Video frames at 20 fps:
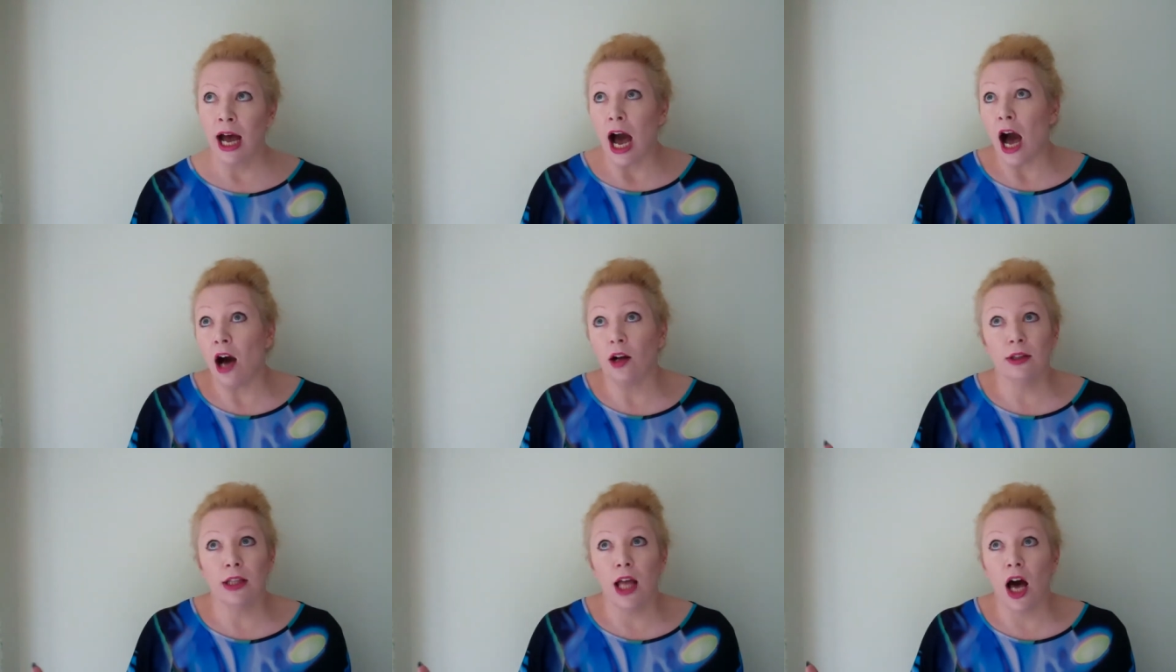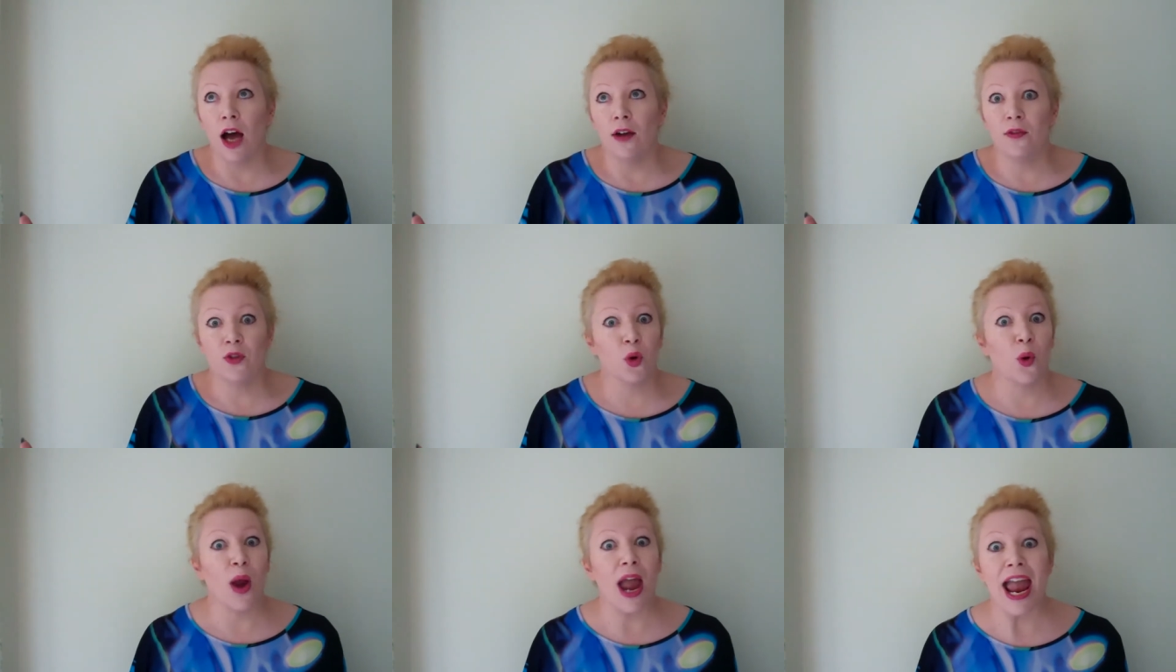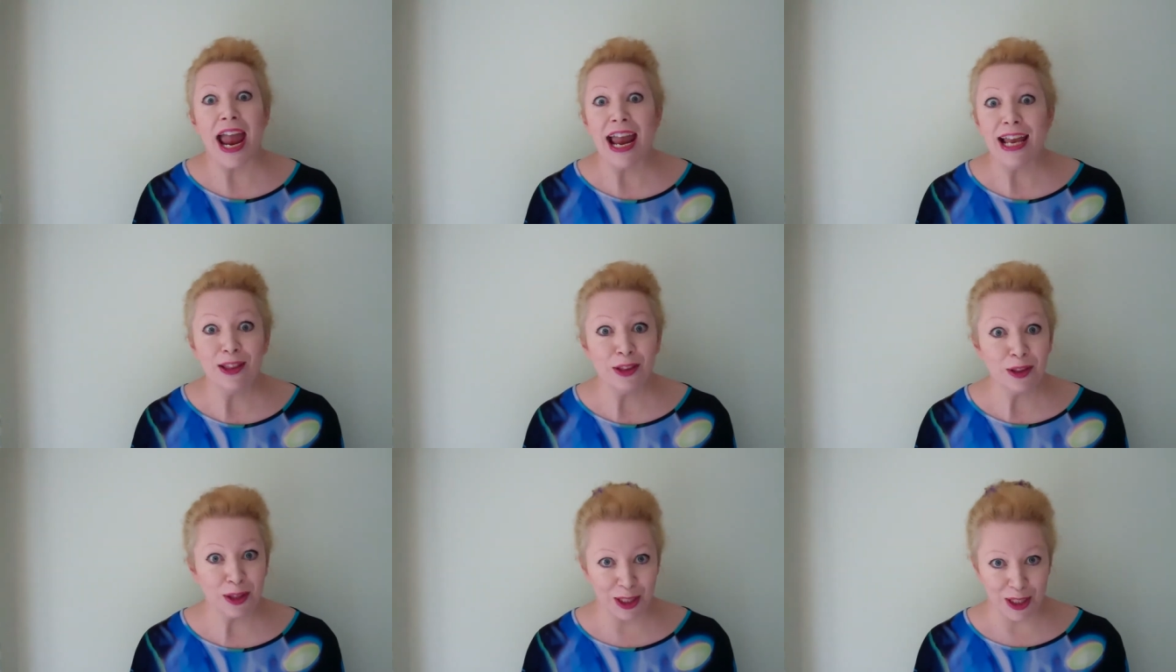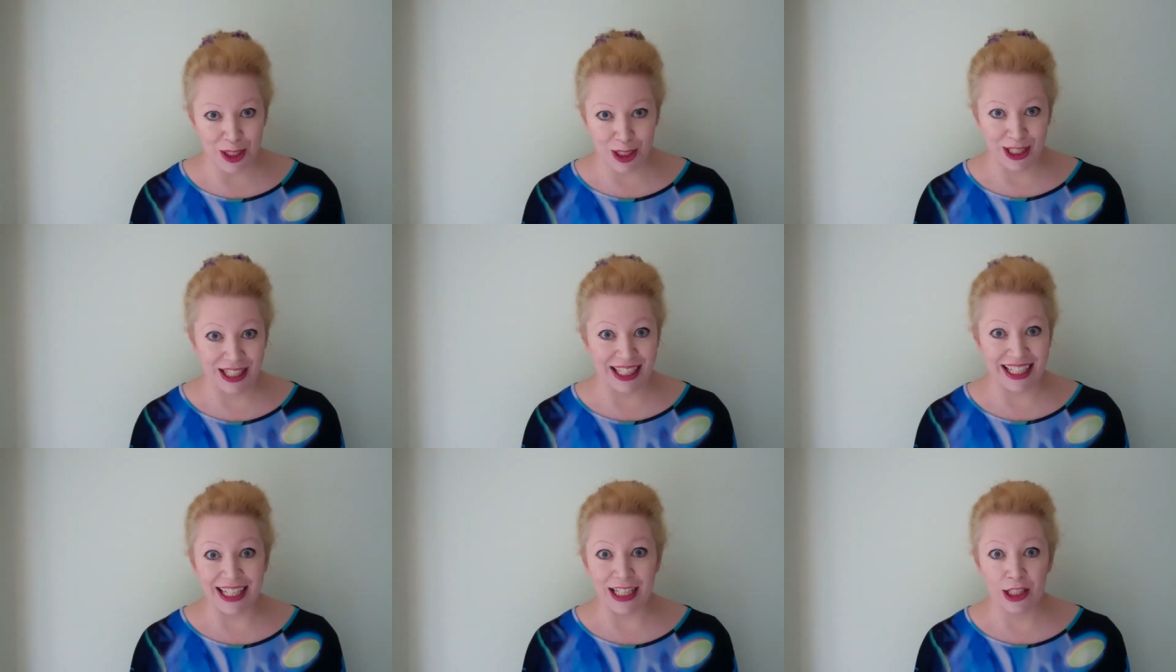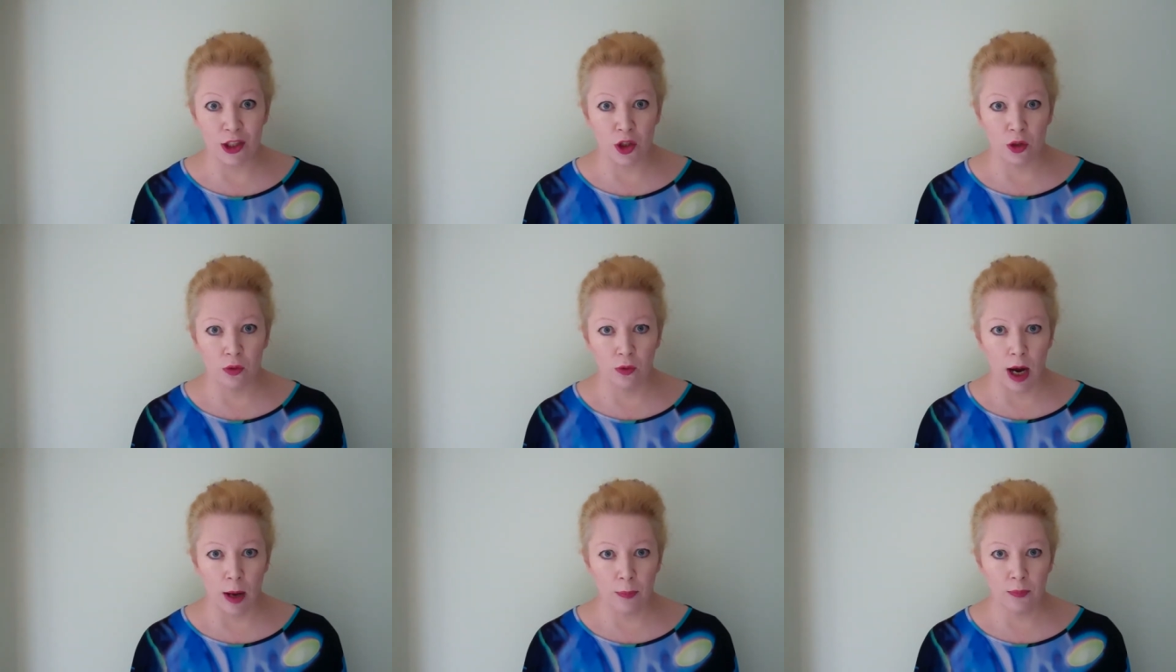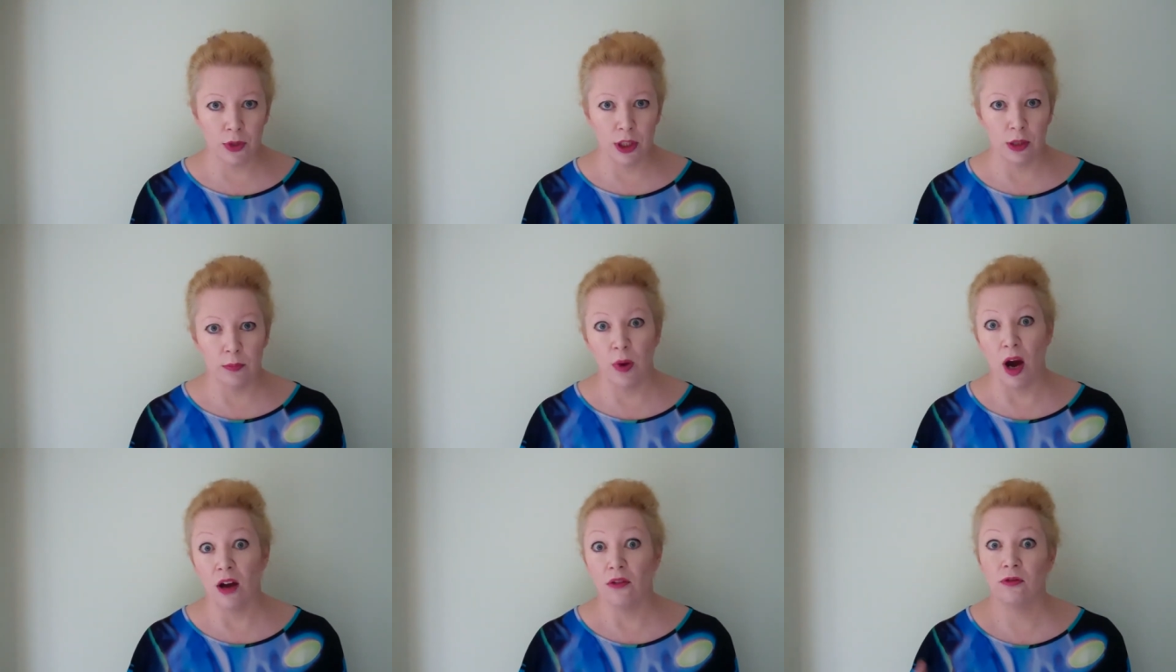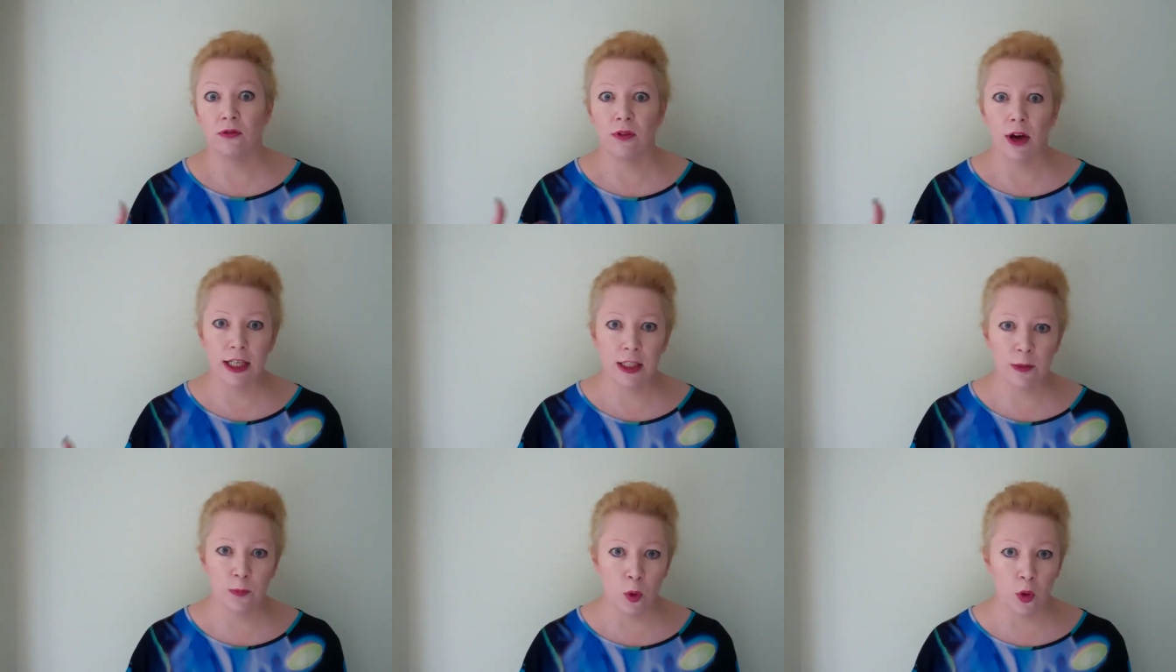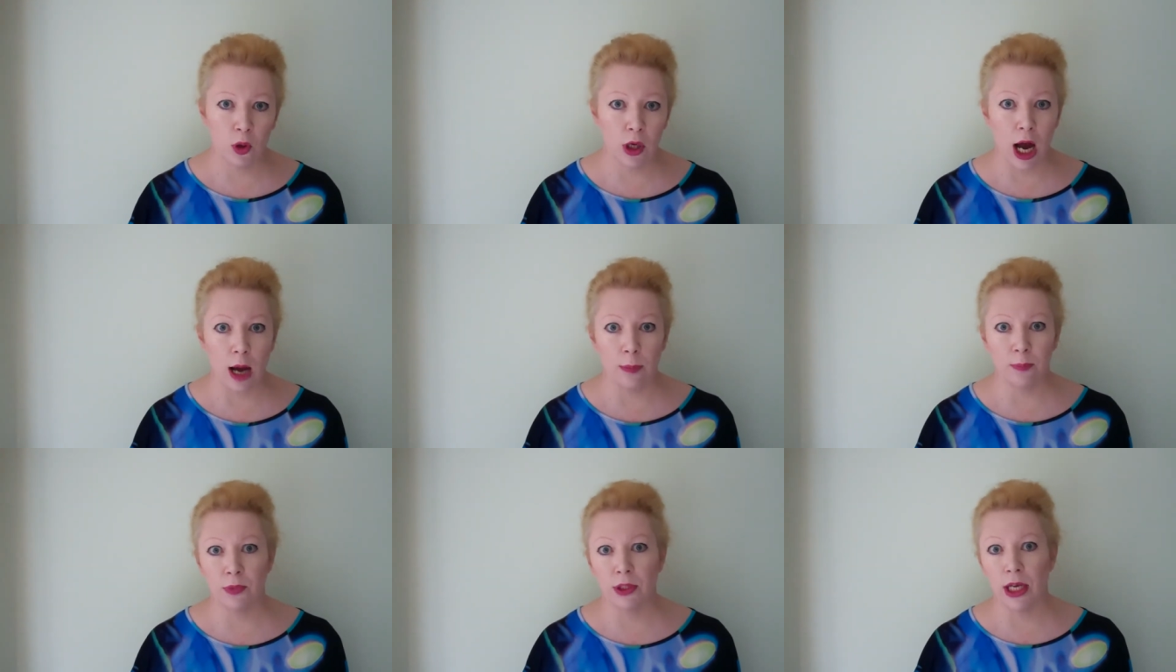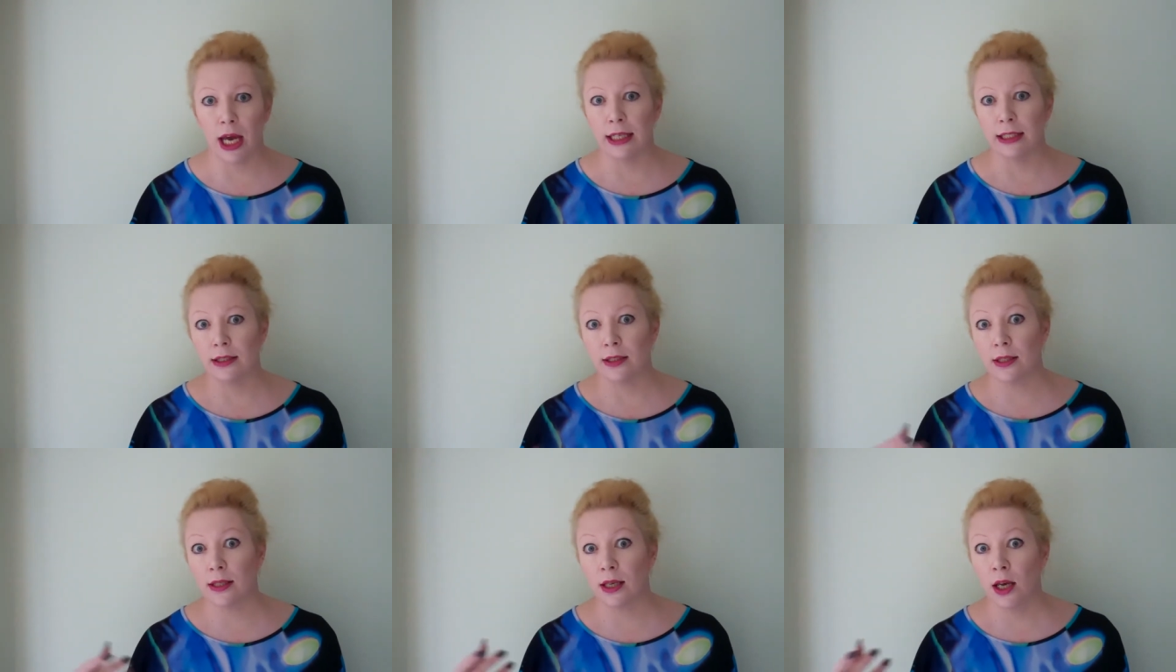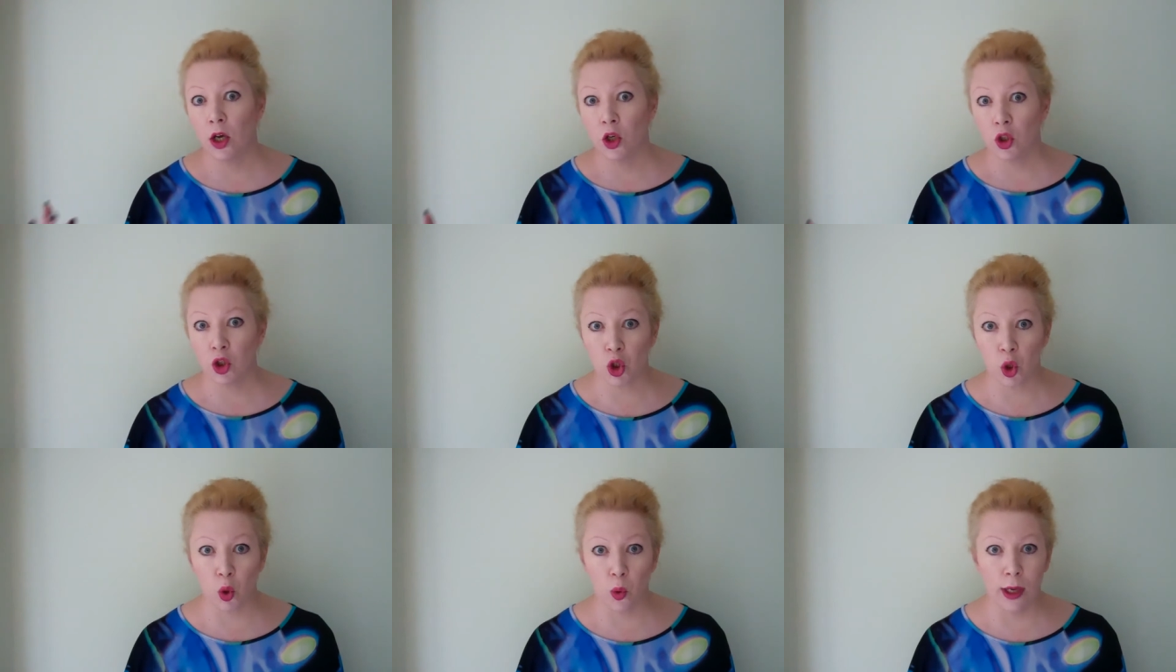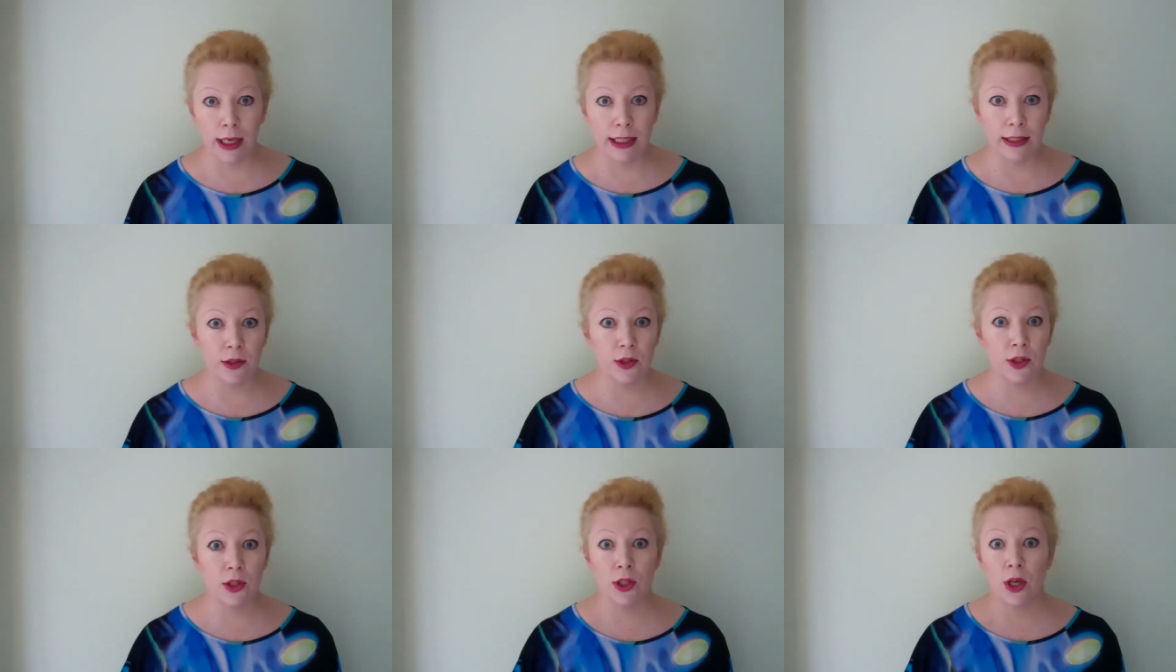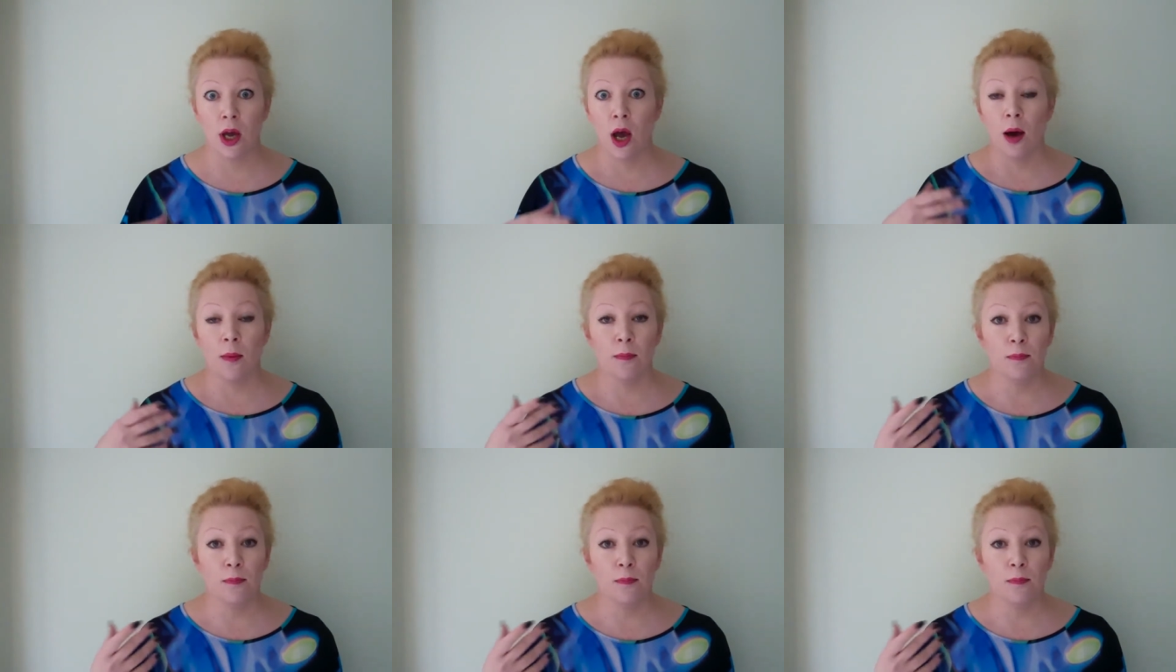are endlessly interrupted by Facebook updates, tweets,